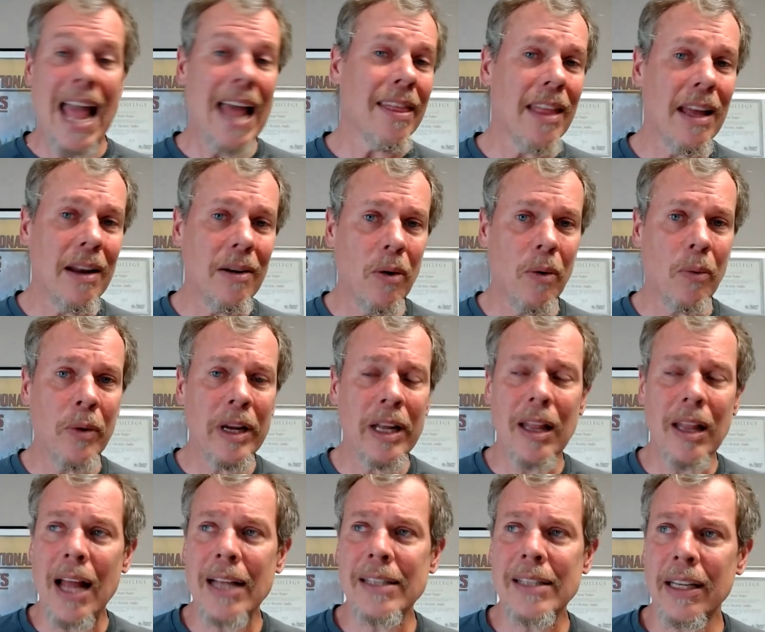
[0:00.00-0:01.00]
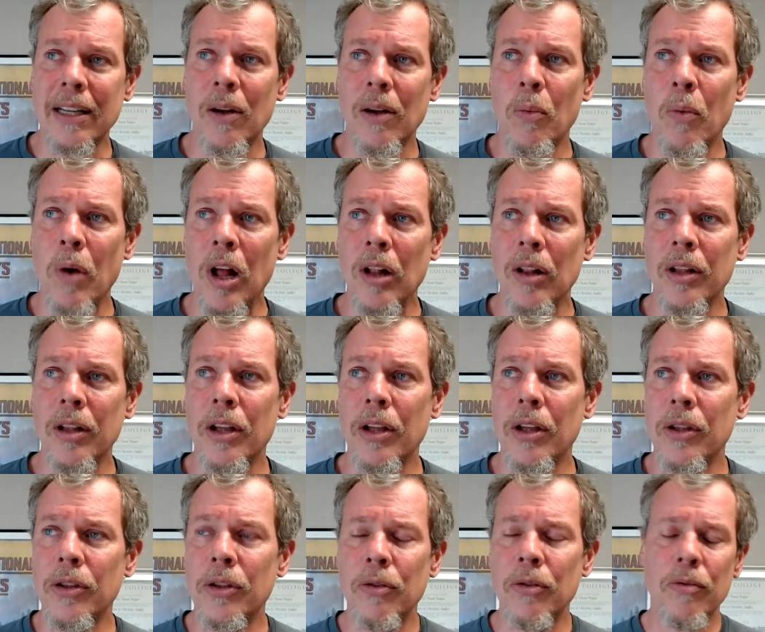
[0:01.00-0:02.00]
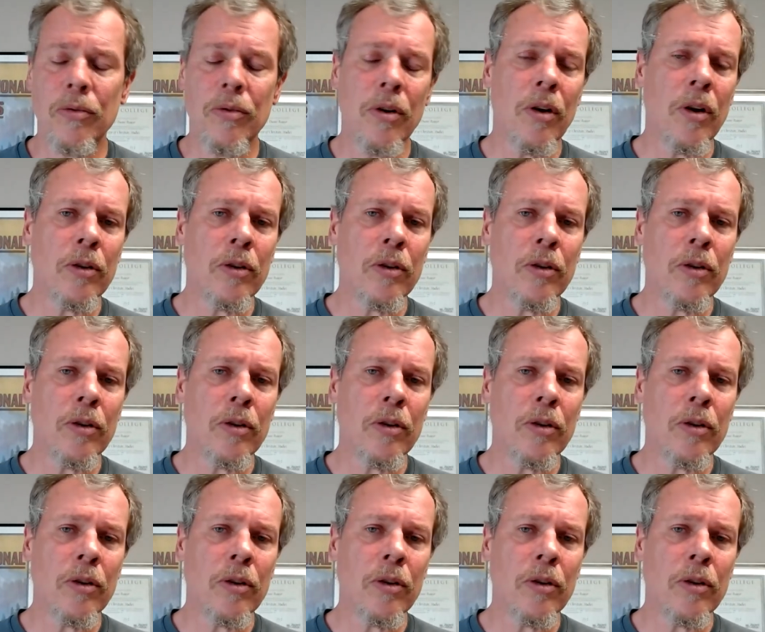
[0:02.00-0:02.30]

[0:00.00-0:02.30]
and then realizing well you